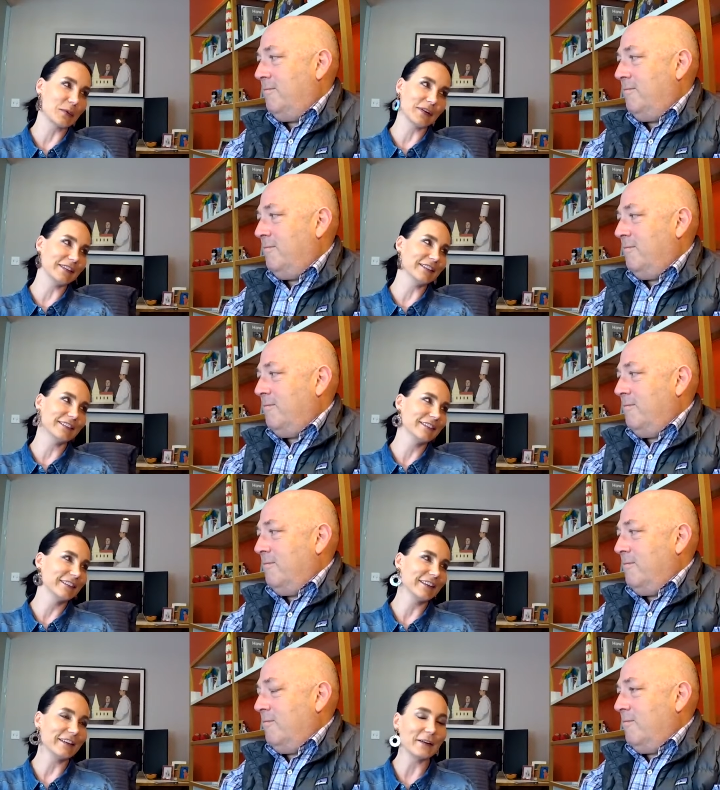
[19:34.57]
Speaker 1: world,
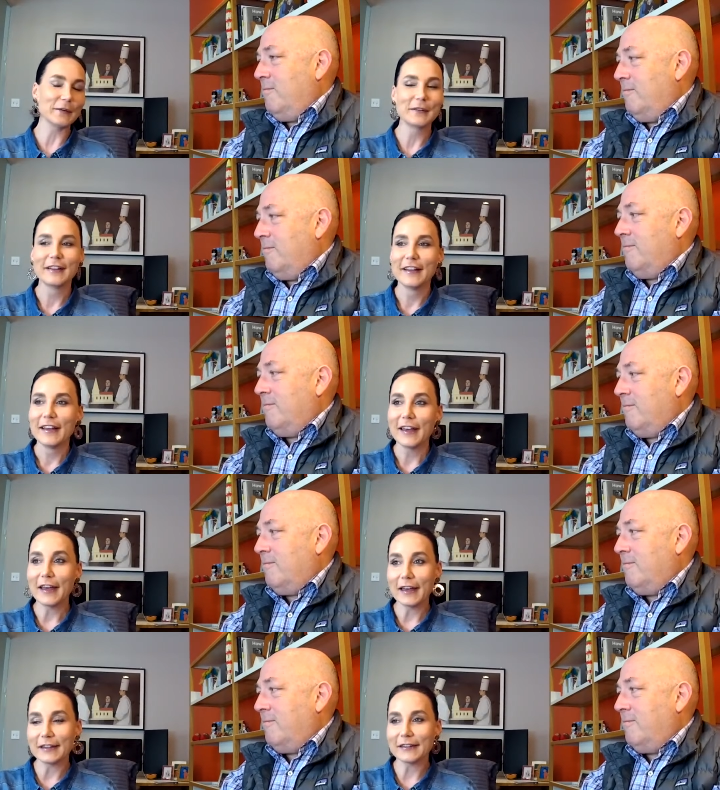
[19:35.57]
you know,
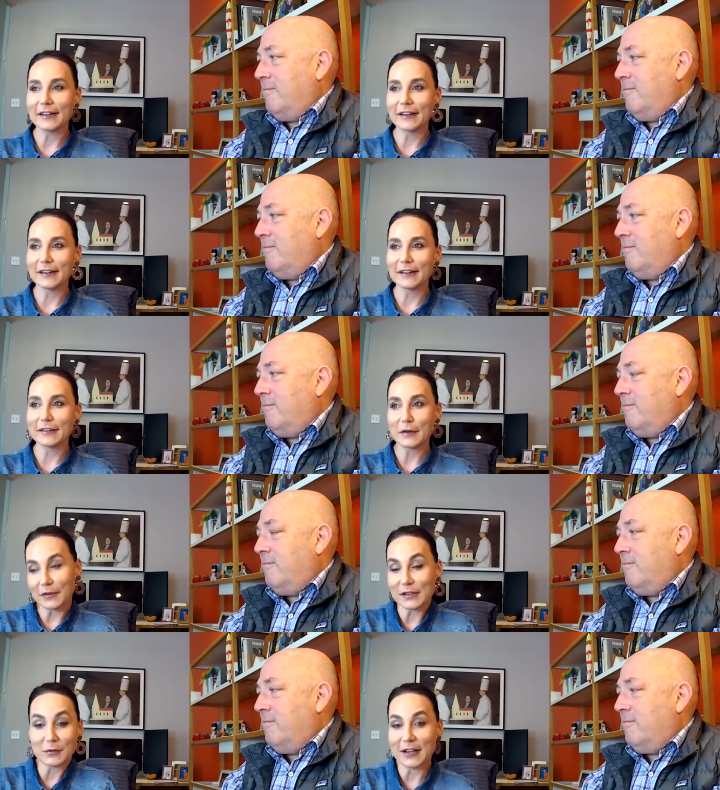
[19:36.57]
and you know
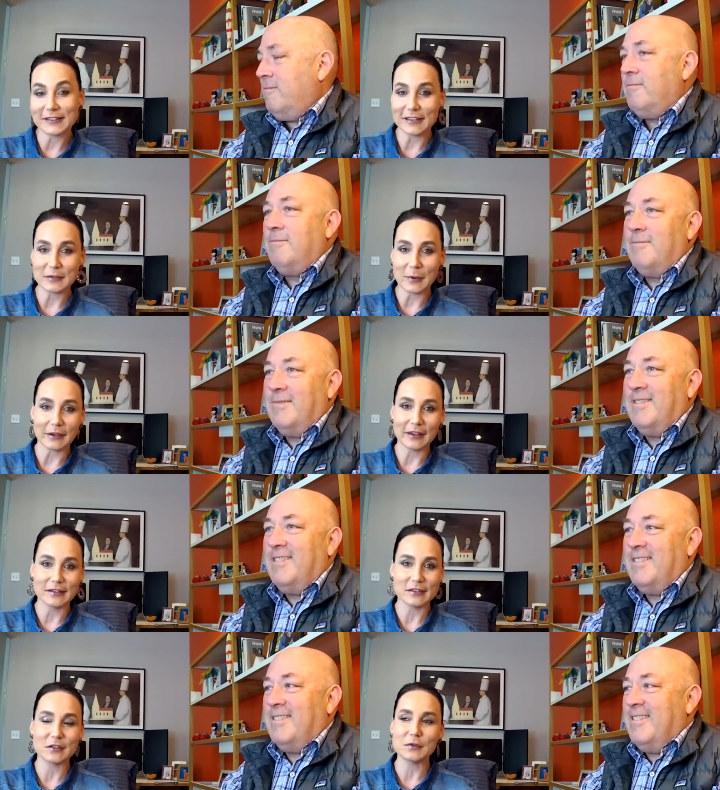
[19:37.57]
that's what i say to my
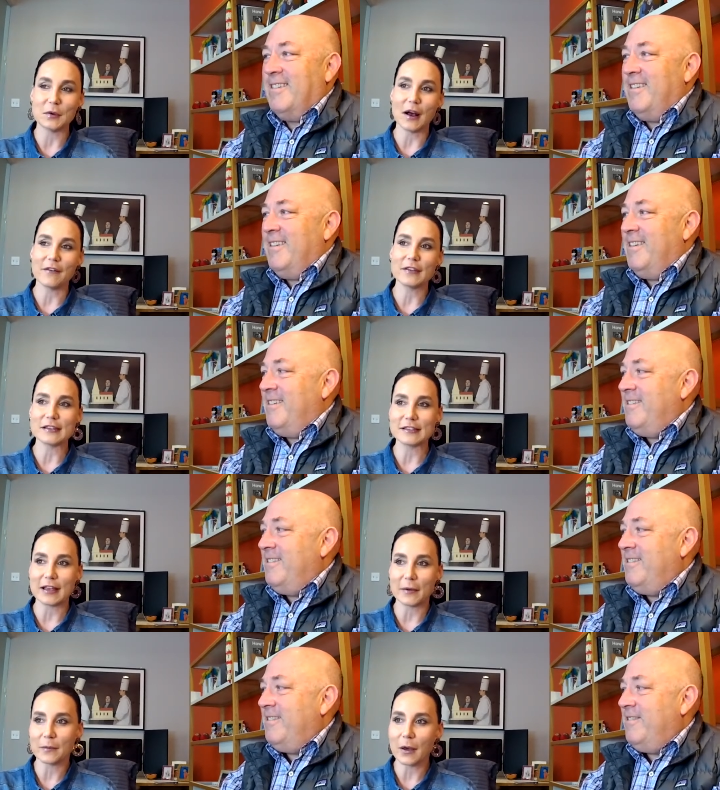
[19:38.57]
kids too obviously
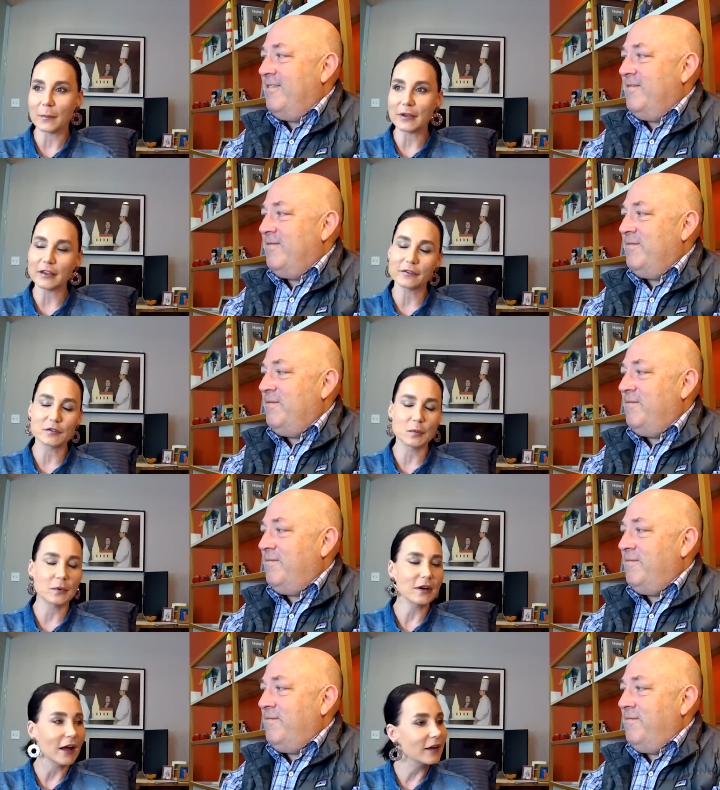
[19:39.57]
i'm, I'm being super
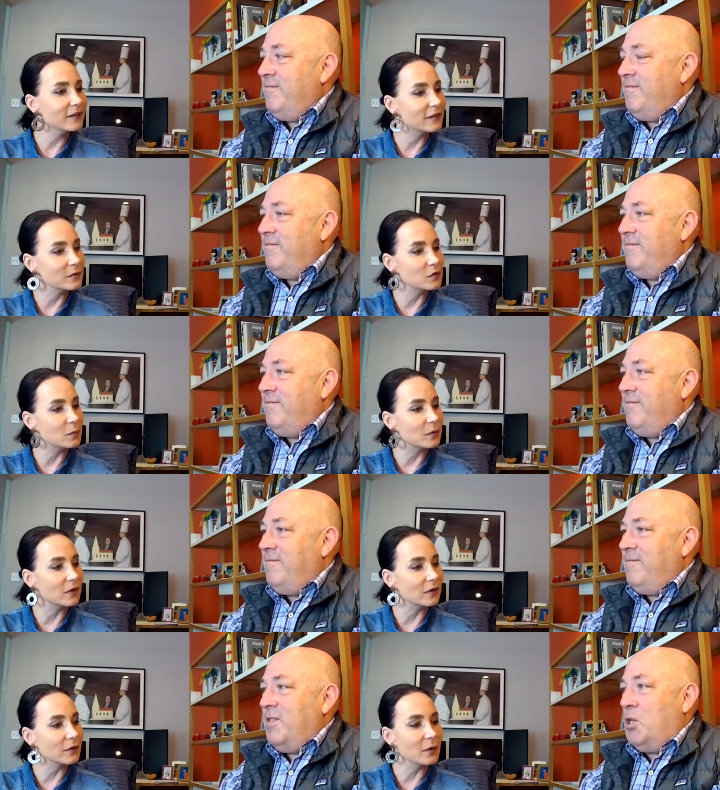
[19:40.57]
nice and
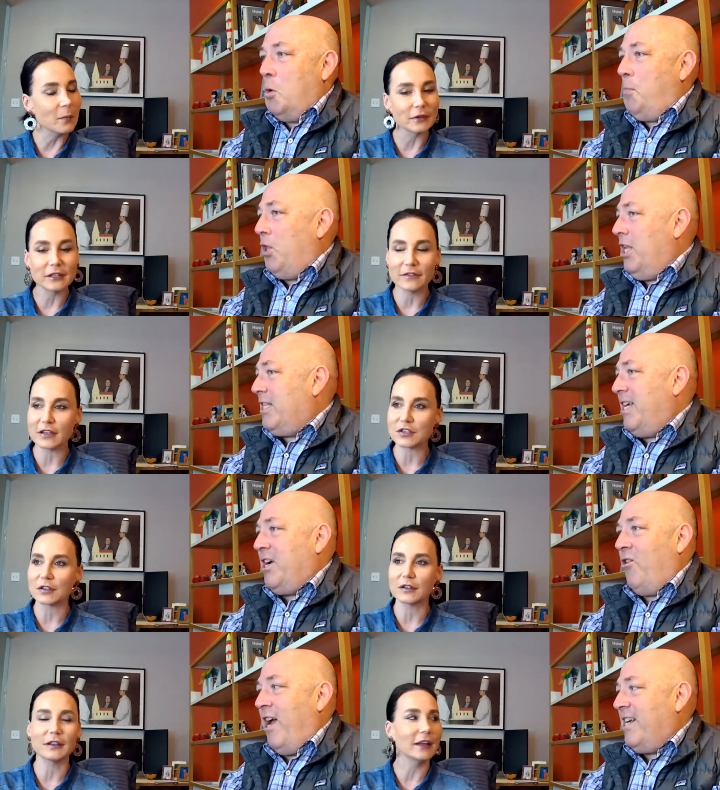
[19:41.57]
super you know so
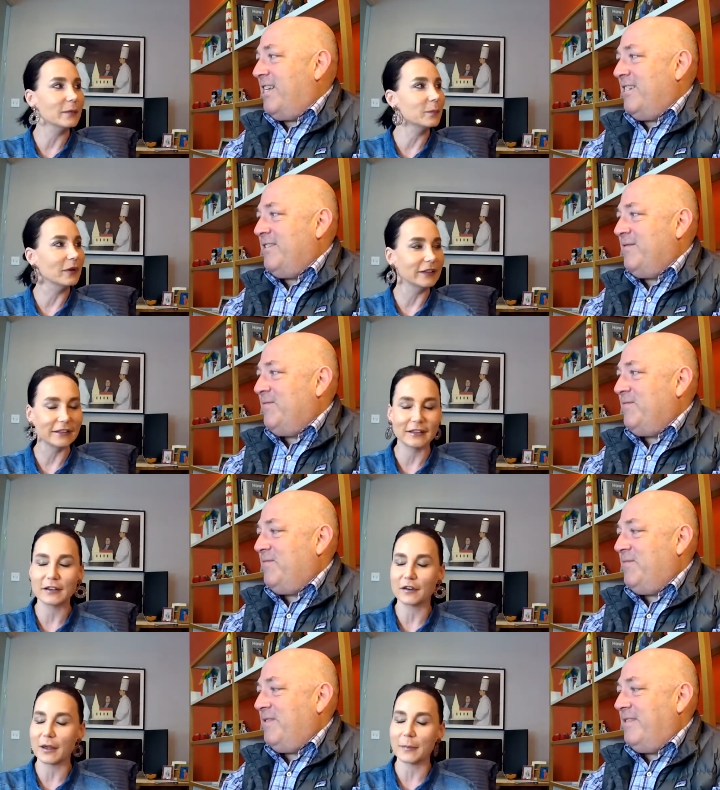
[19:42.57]
motivational and politically
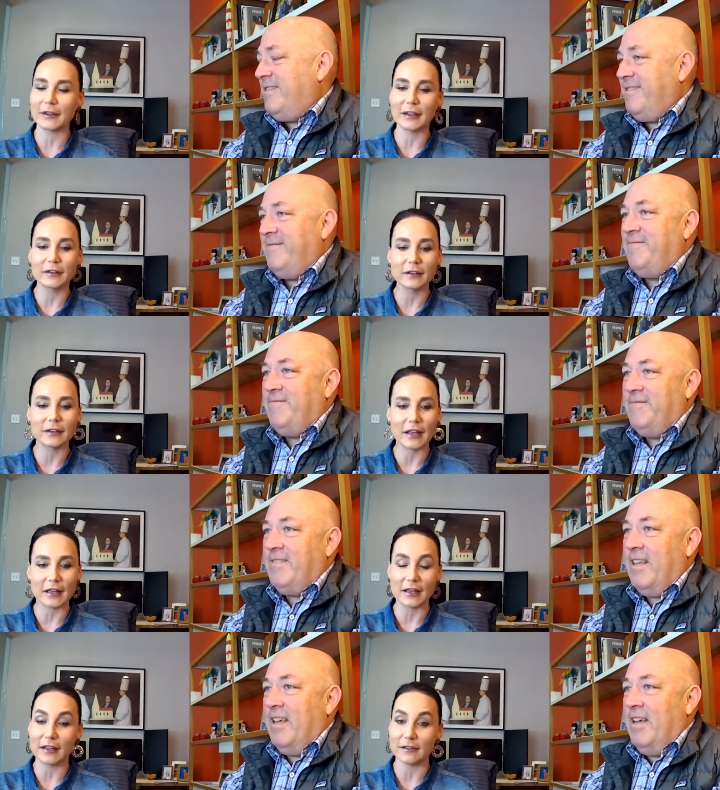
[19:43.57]
correct but at the end of the day
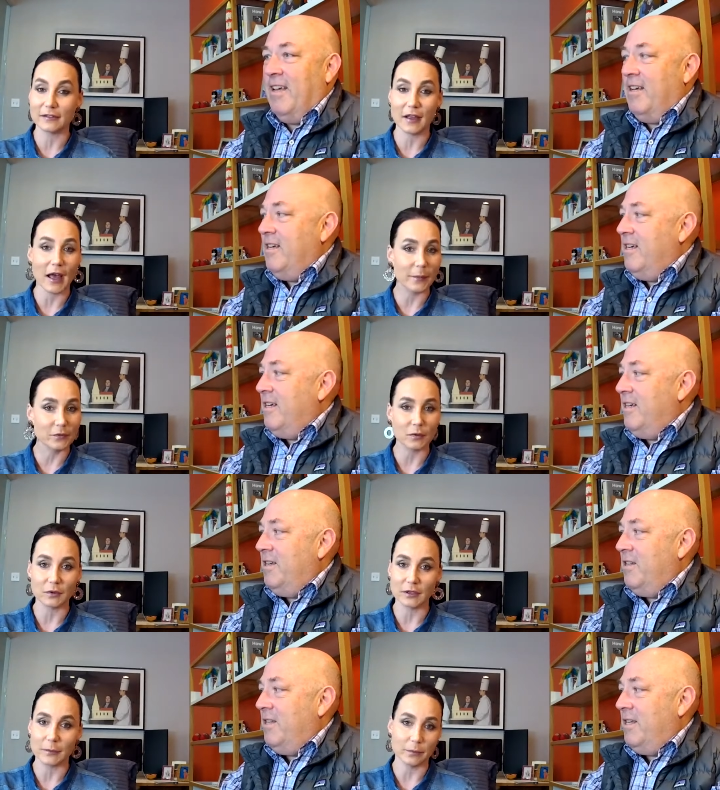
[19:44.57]
it's absolutely